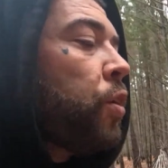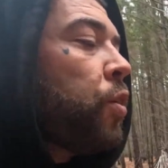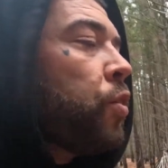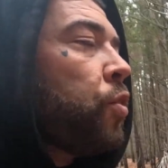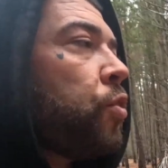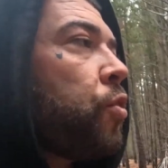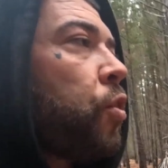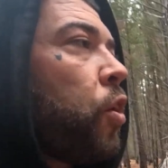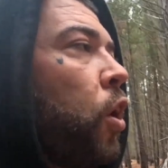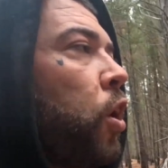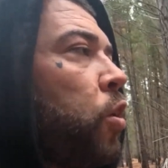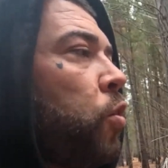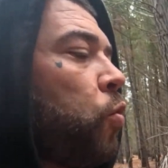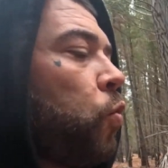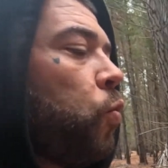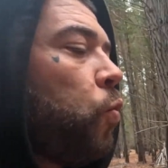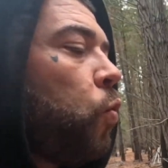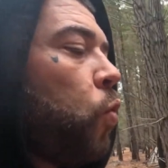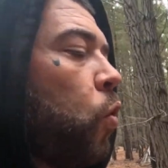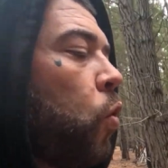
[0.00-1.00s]
So
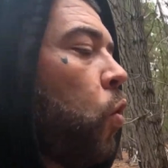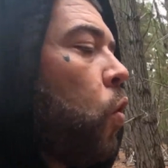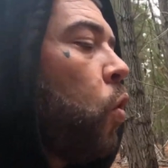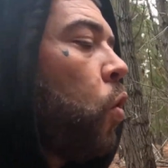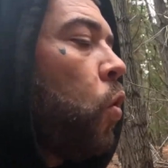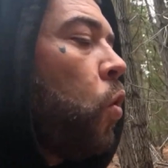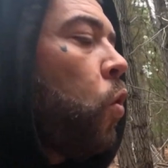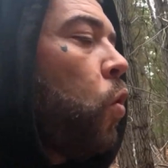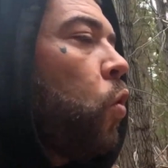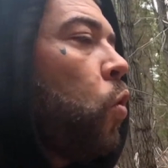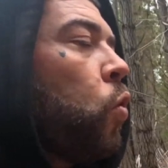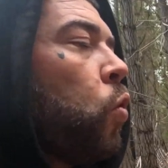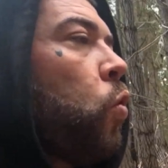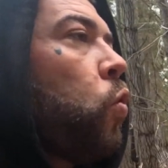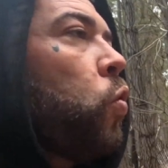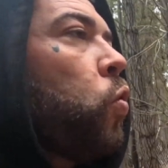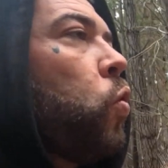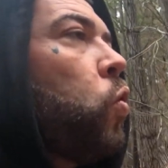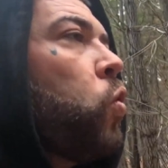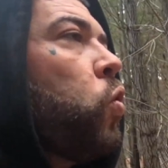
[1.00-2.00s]

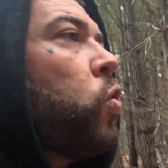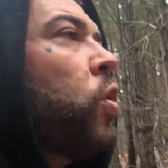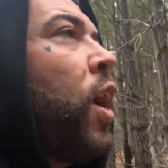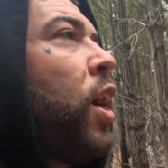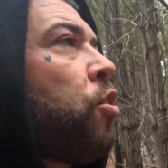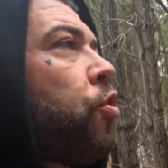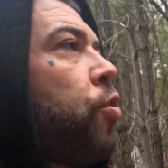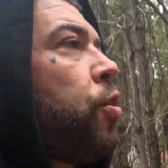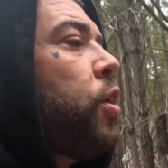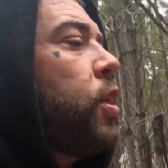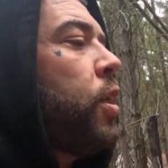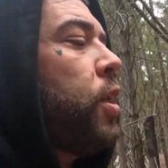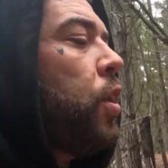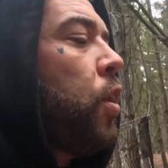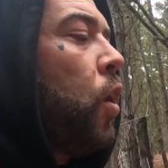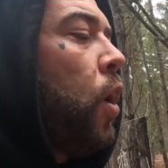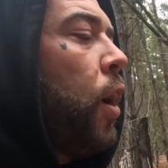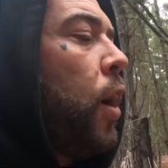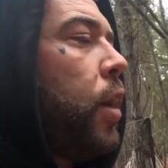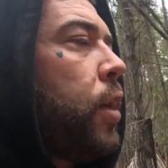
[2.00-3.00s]
naturally,
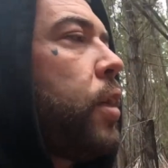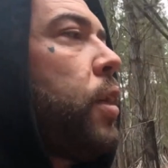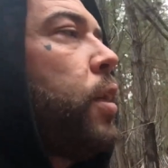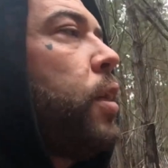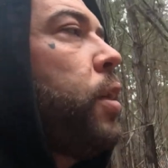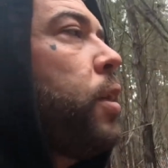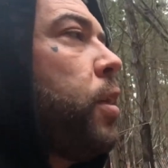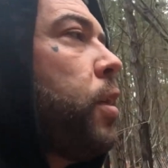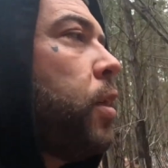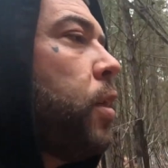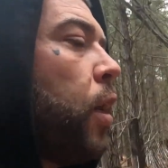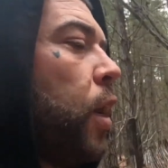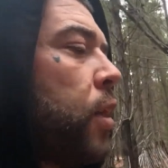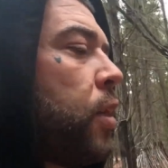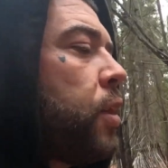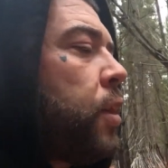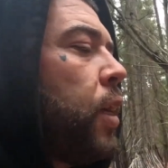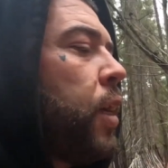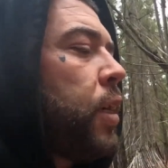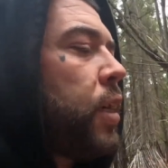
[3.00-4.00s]
like, I
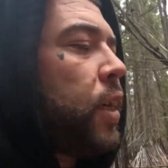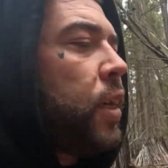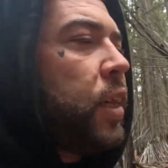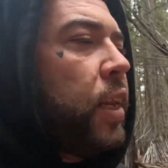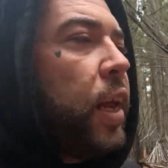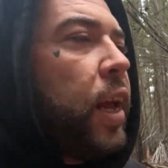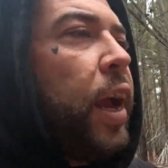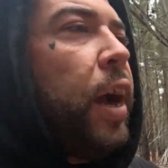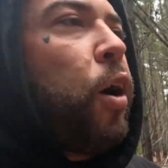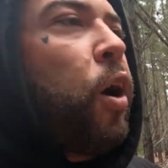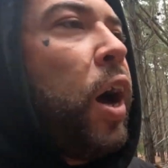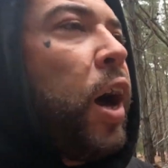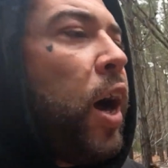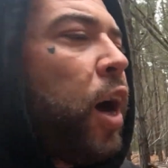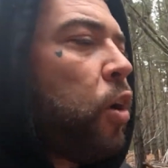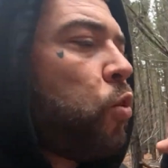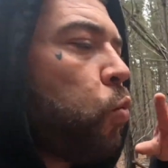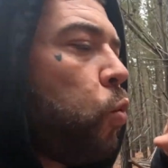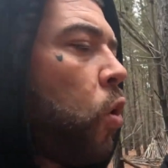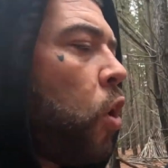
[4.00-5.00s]
think in our
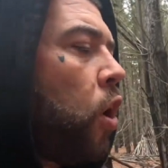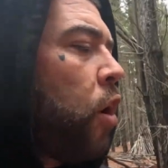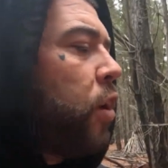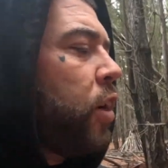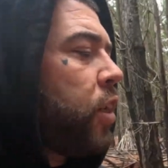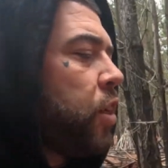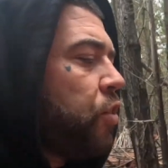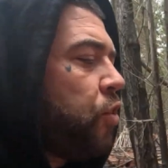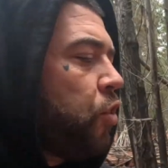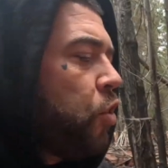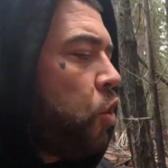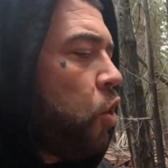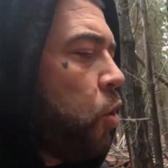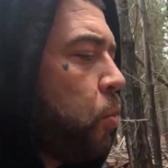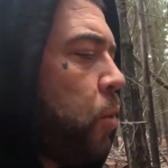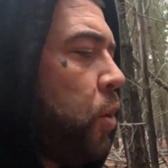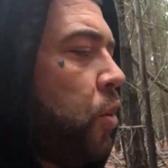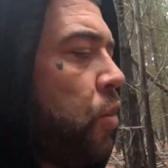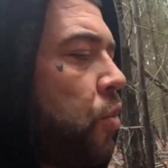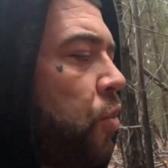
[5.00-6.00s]
hard wiring as
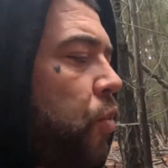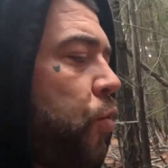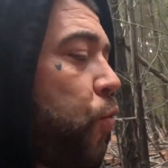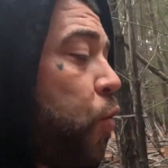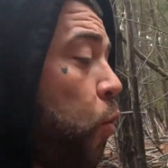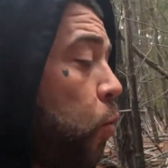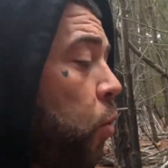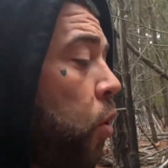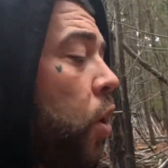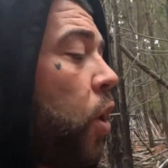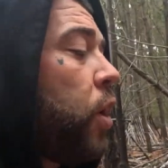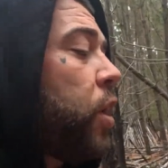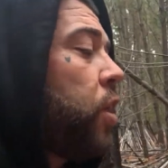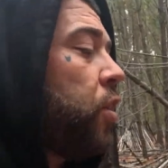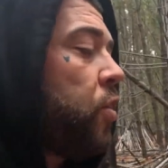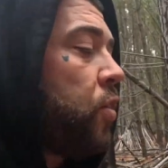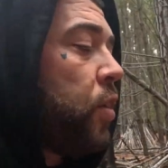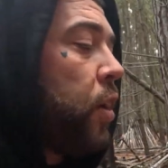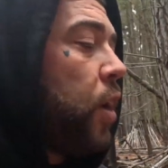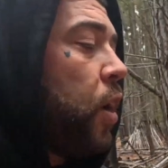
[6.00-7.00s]
humans, from what I
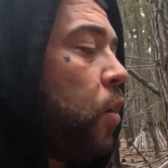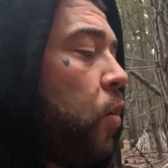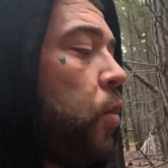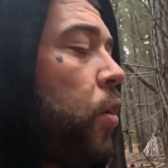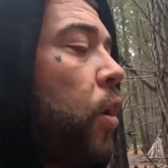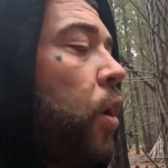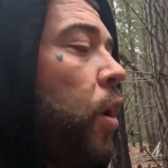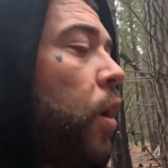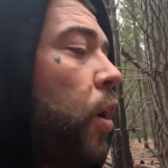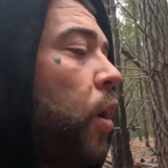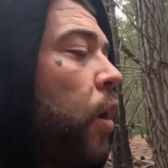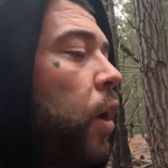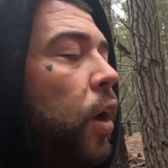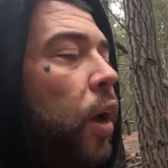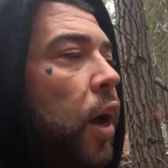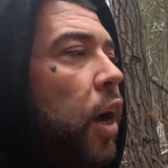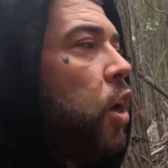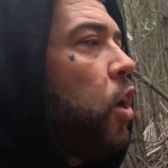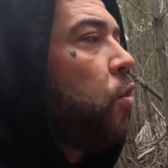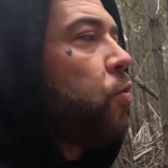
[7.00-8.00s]
can tell,
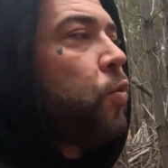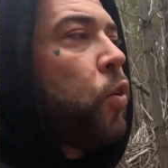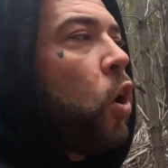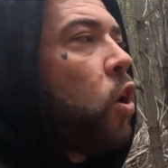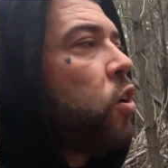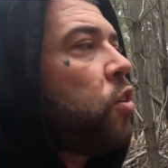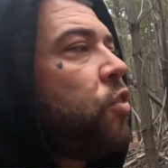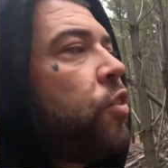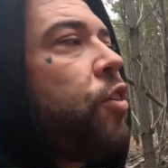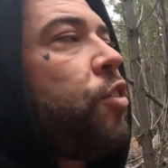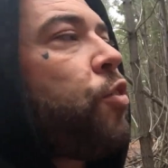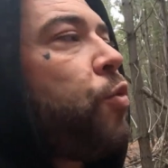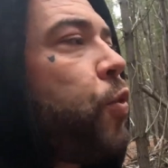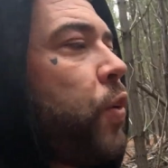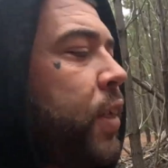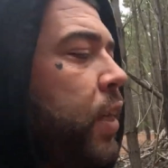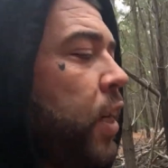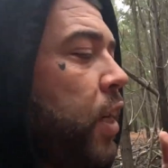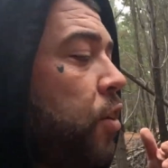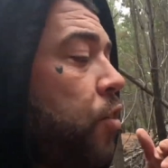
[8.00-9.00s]
and I've noticed this for
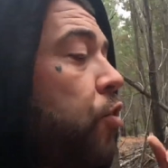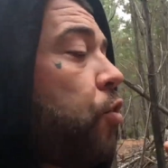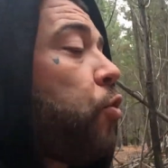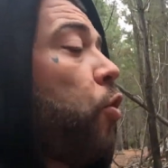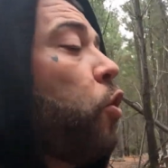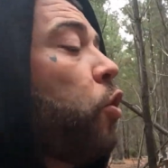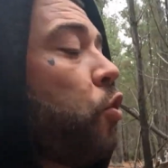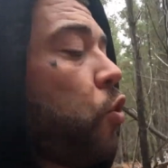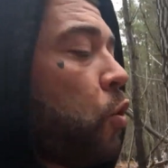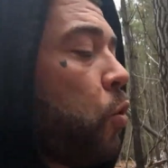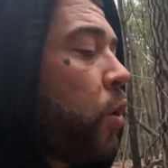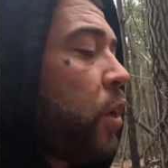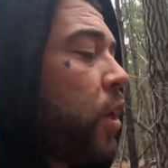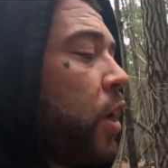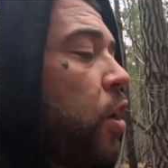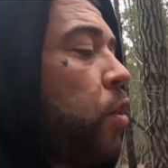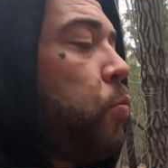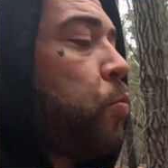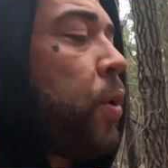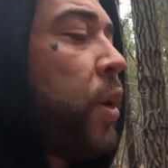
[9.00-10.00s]
years through doing
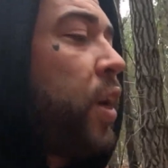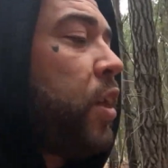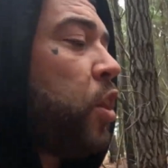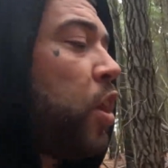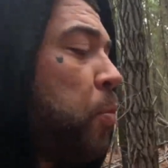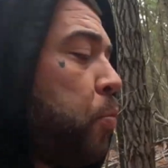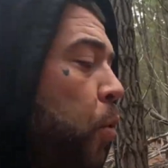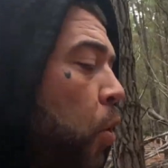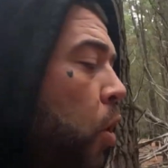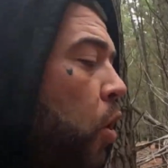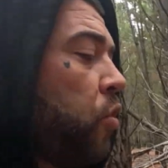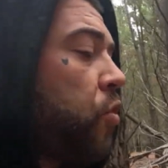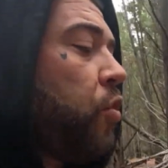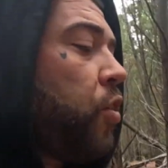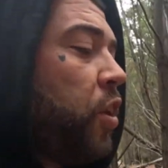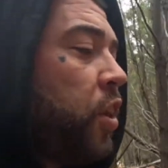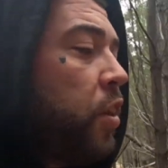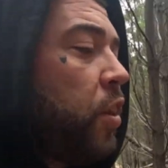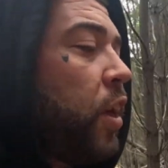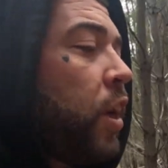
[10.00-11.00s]
it and being that
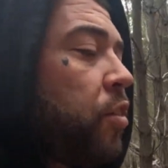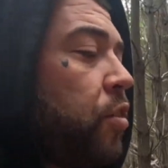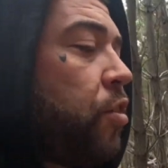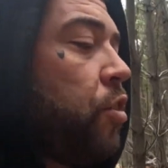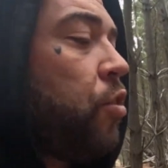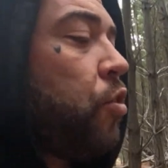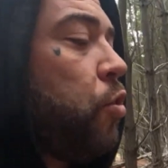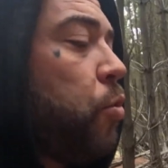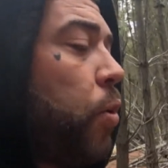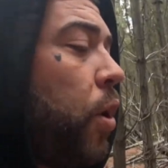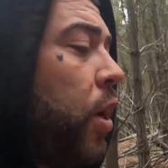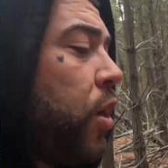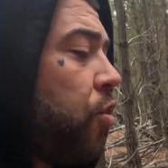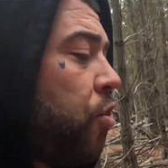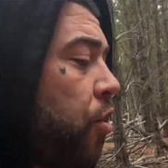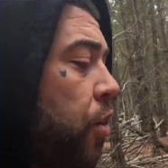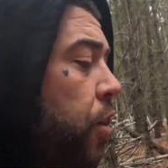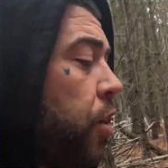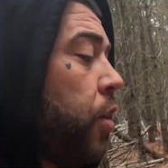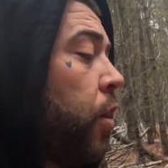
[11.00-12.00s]
person in that
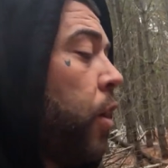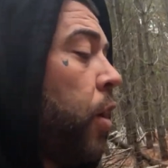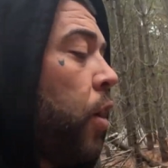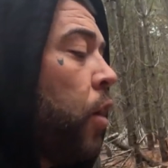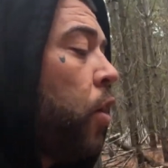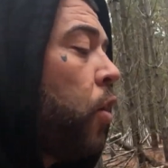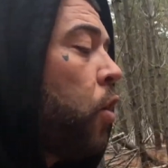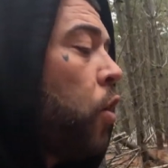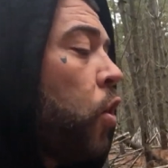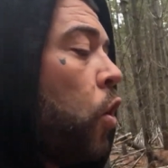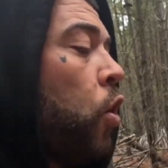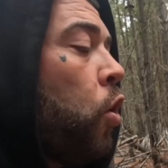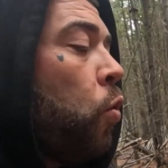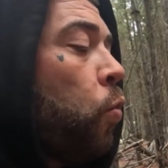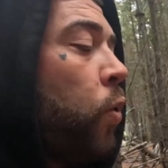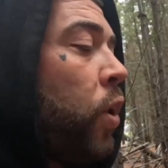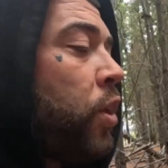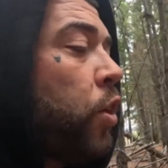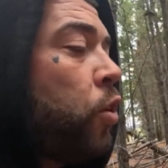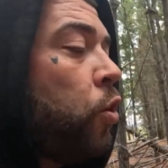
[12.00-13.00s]
situation,
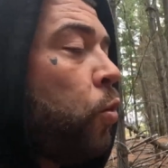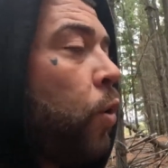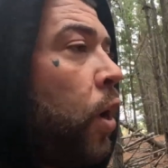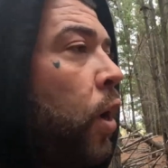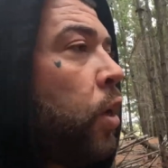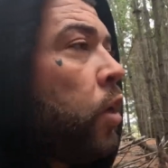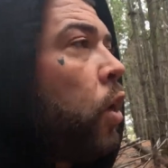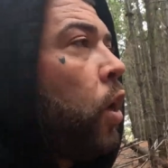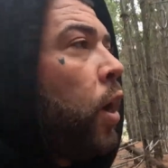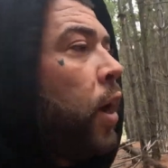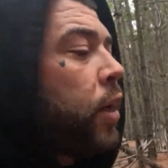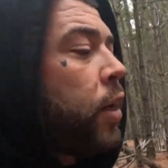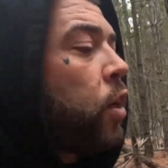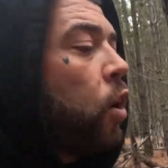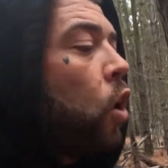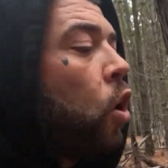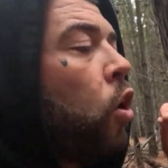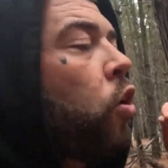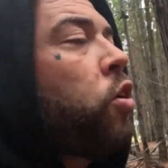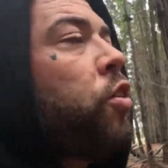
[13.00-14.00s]
when you are like
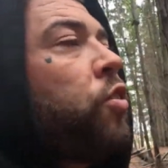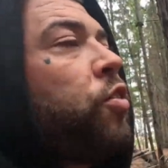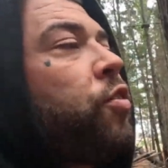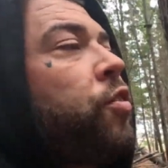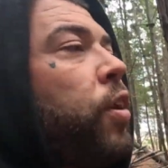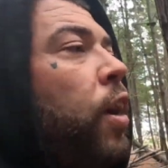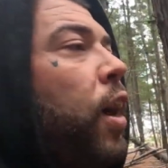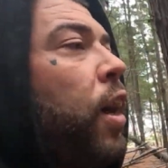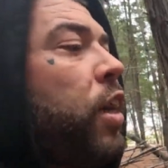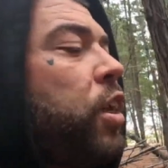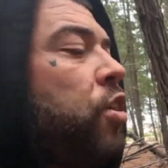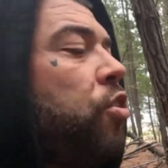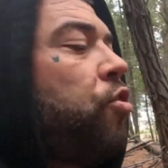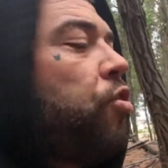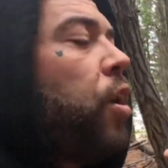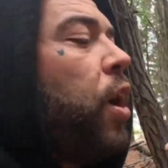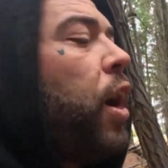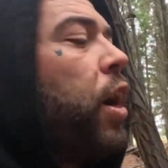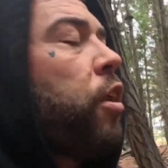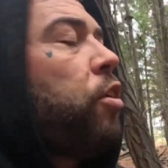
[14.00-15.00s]
on a stage
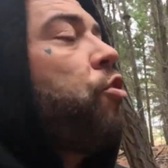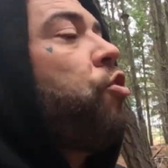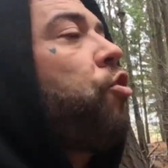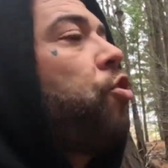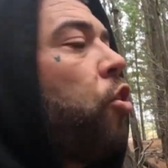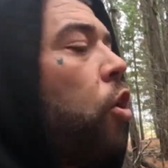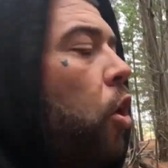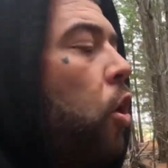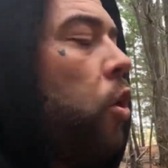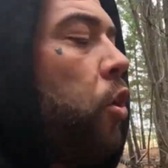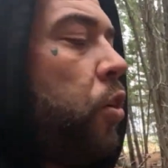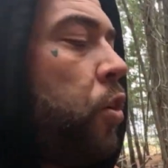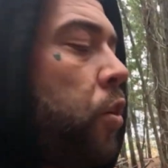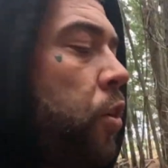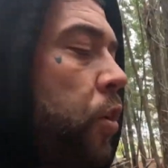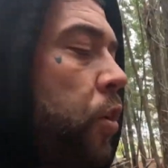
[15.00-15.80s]
at a show,